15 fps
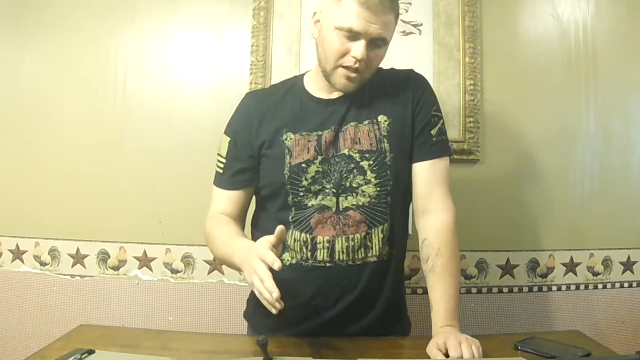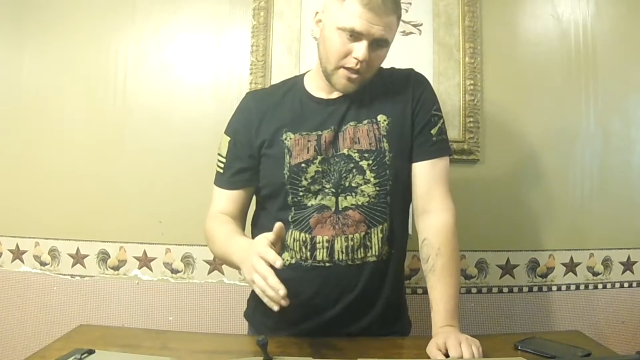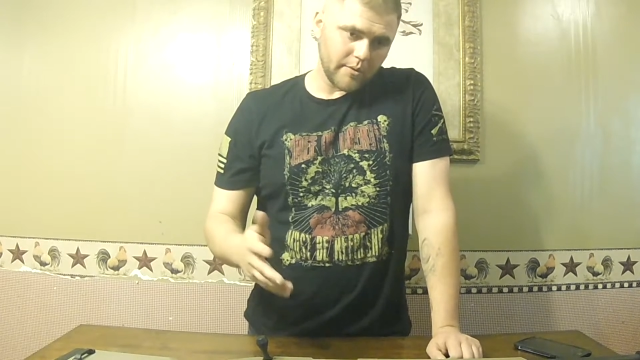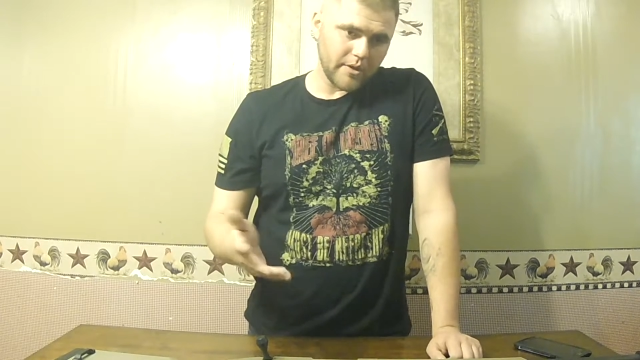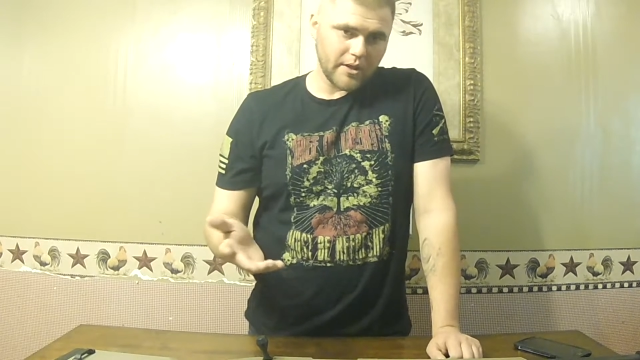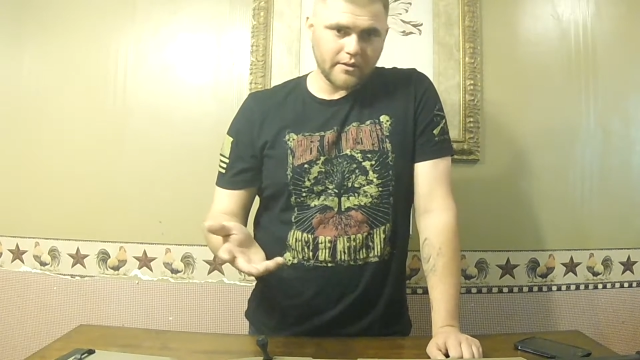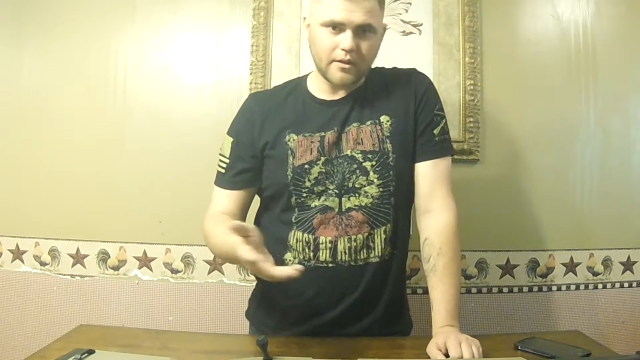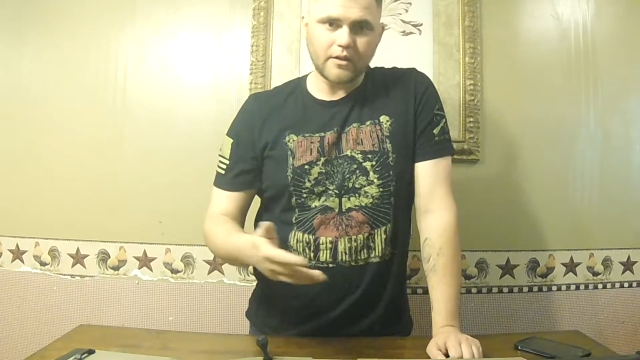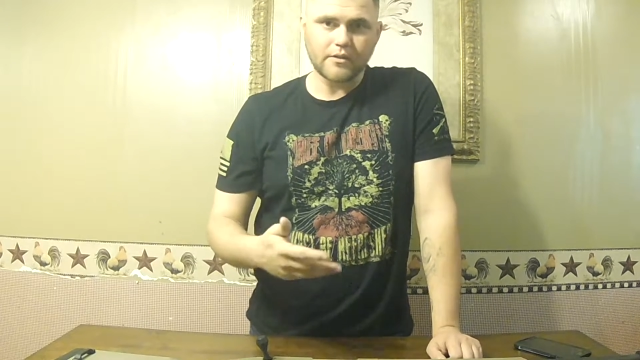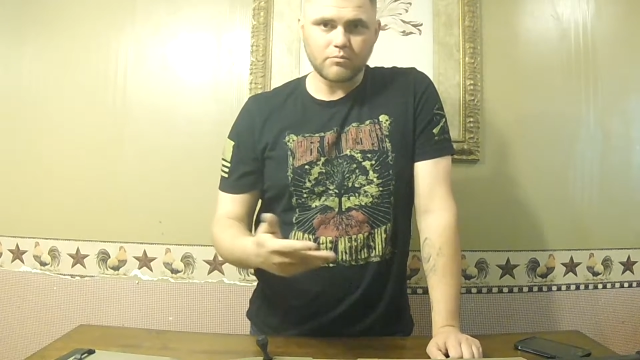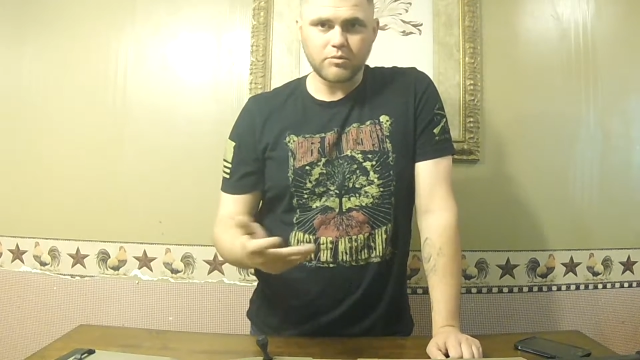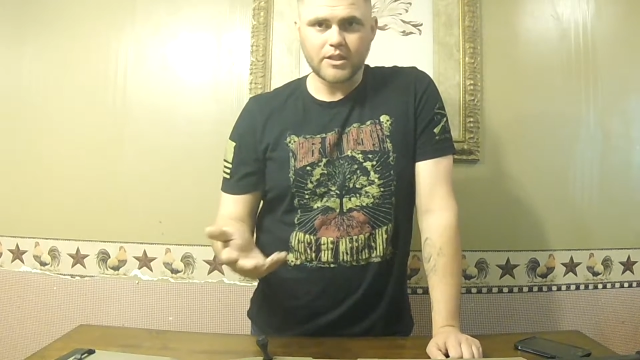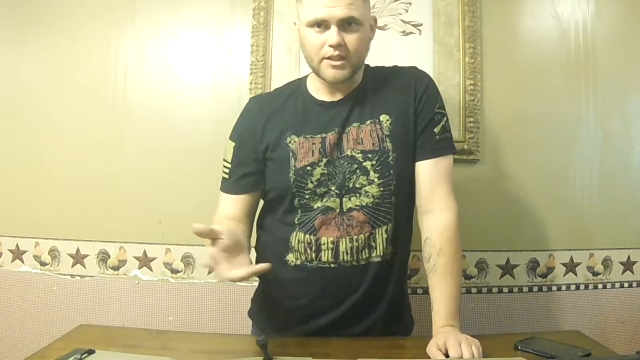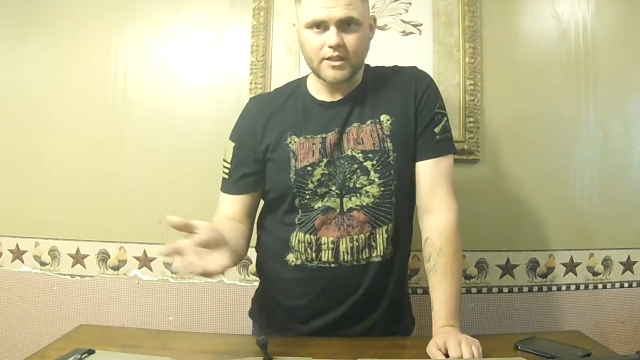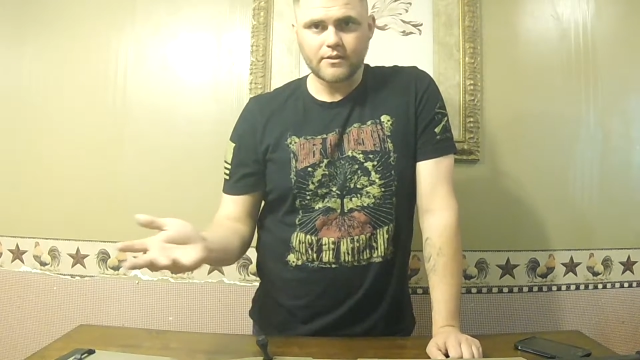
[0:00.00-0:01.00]
I mean, it does
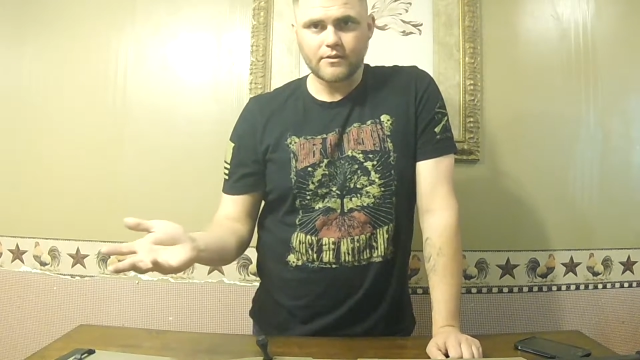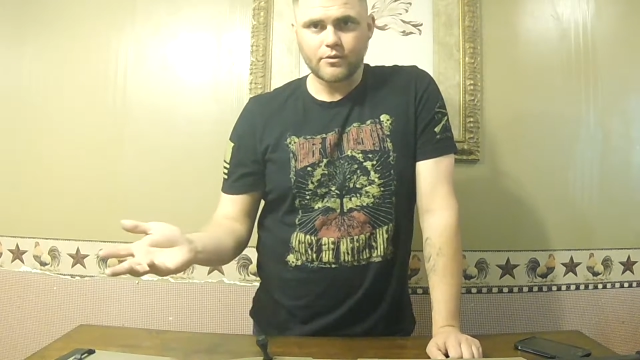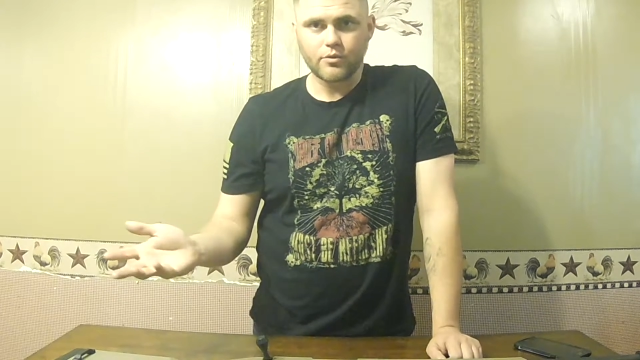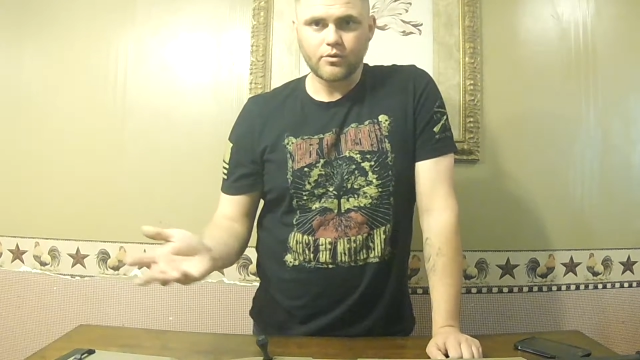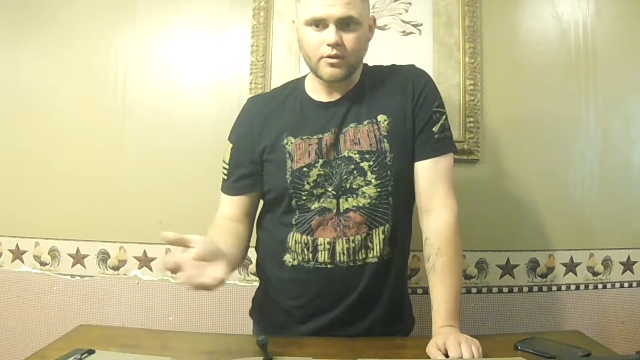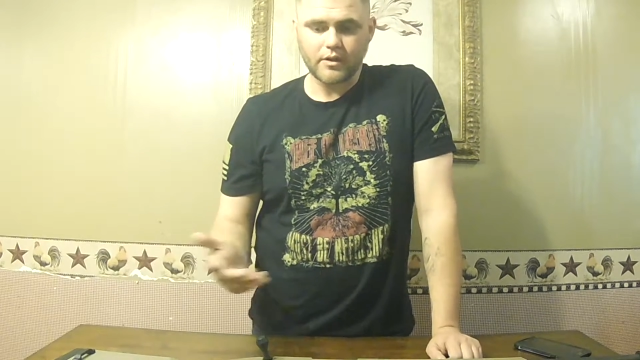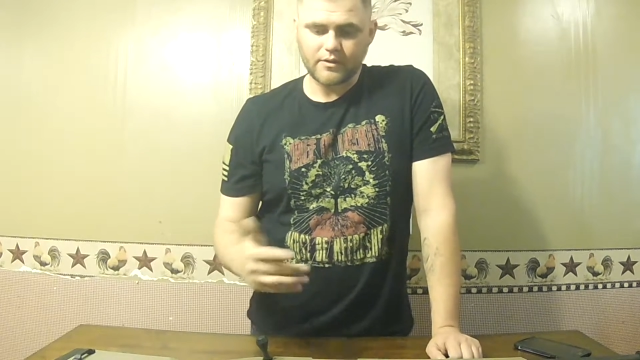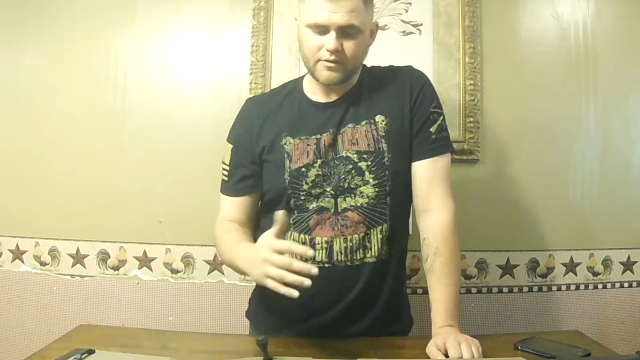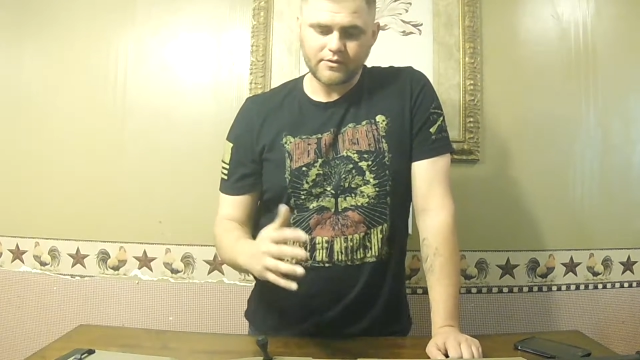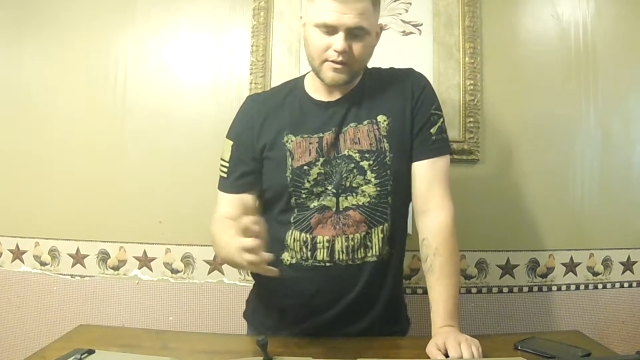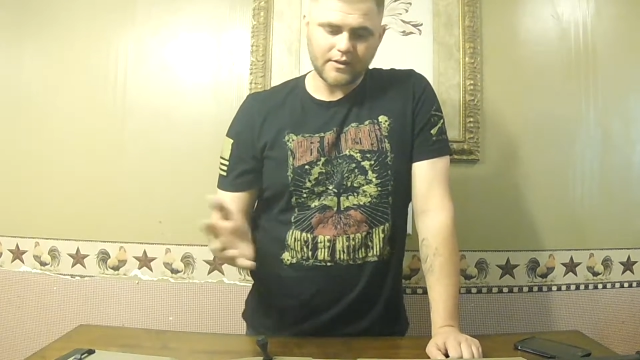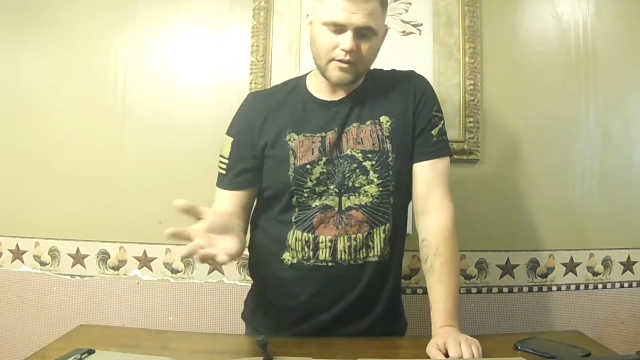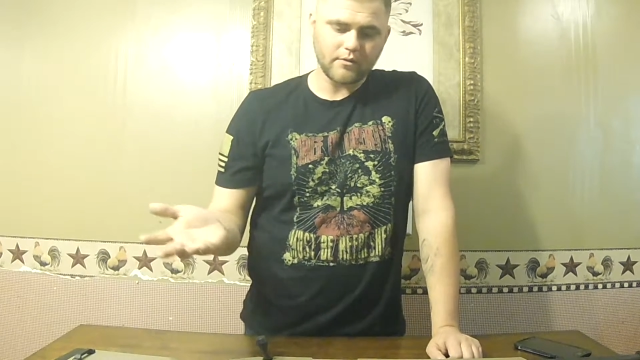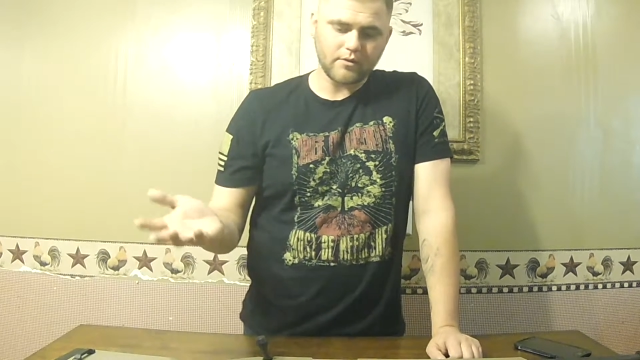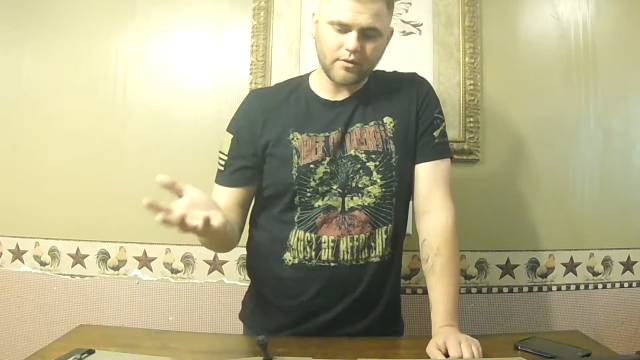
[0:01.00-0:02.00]
blend in to an
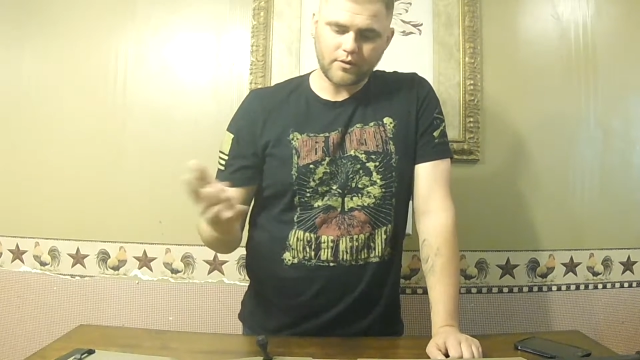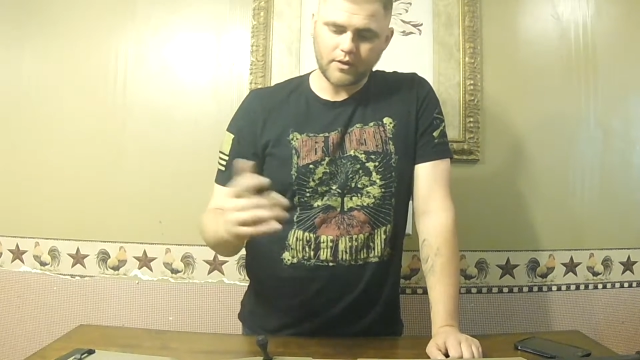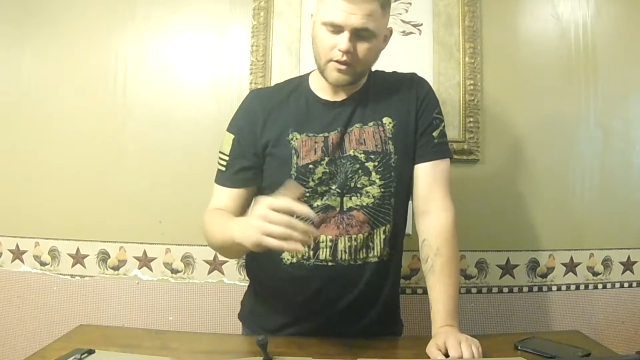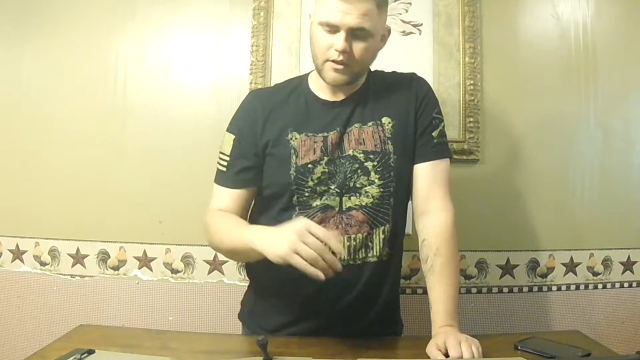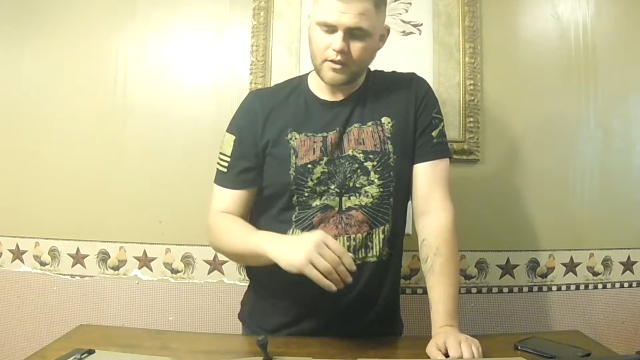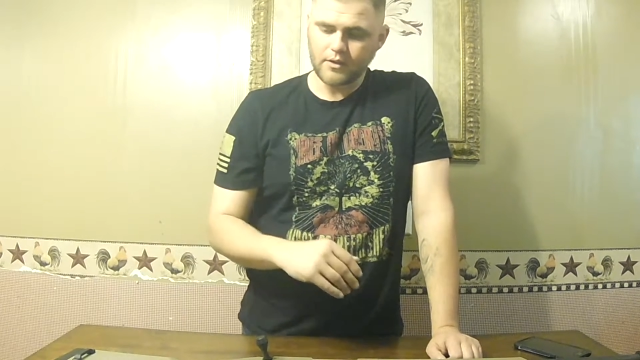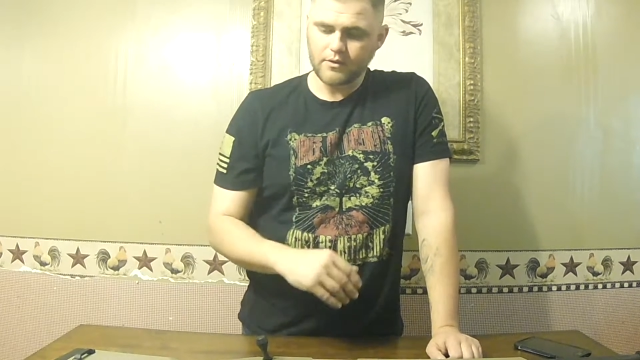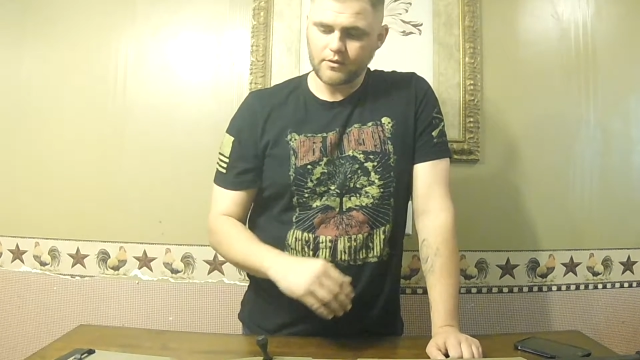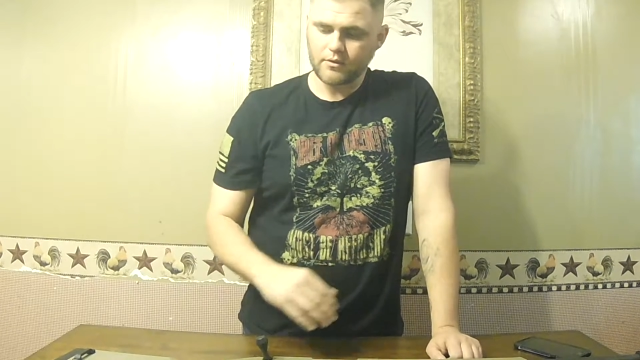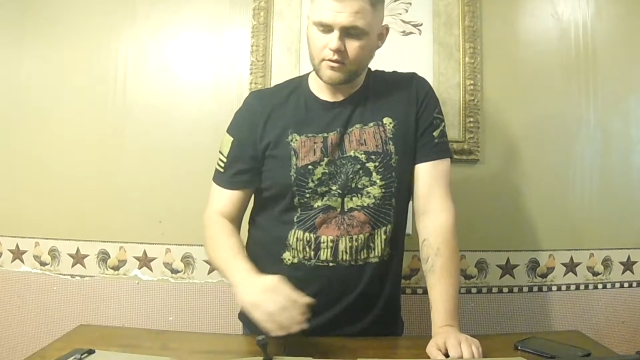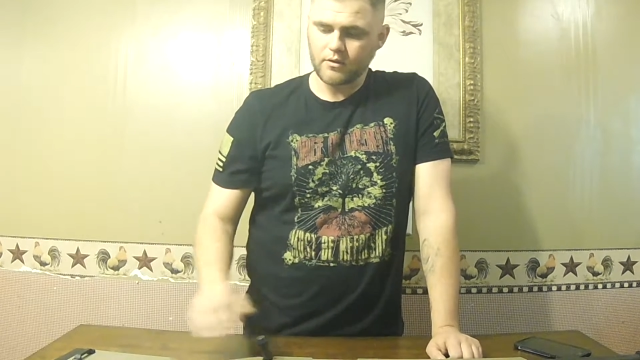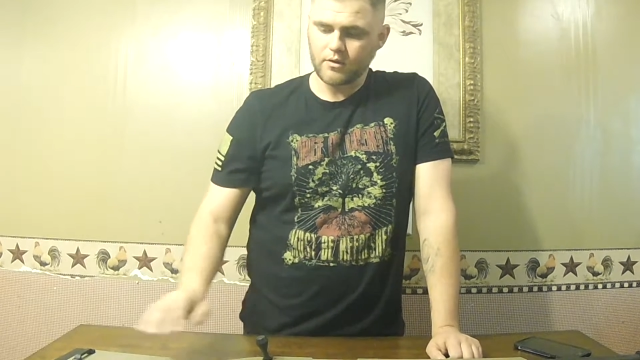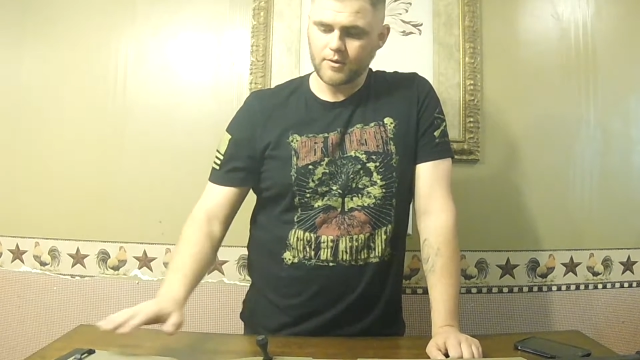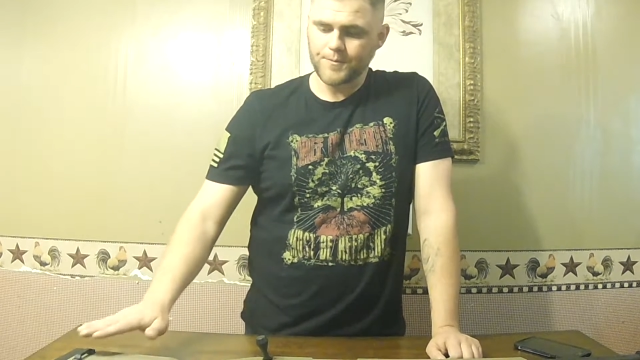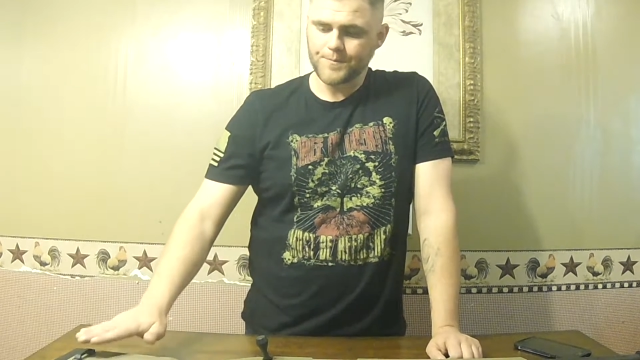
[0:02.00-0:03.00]
extent, I
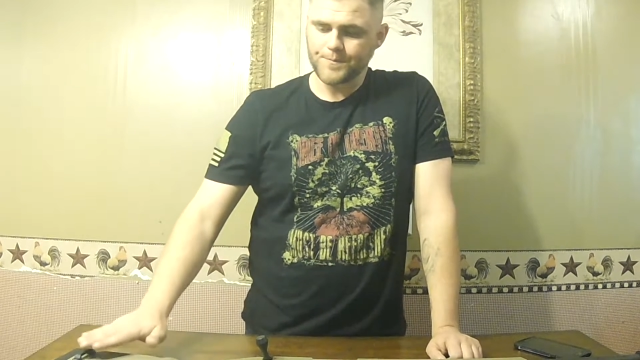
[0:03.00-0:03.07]
guess,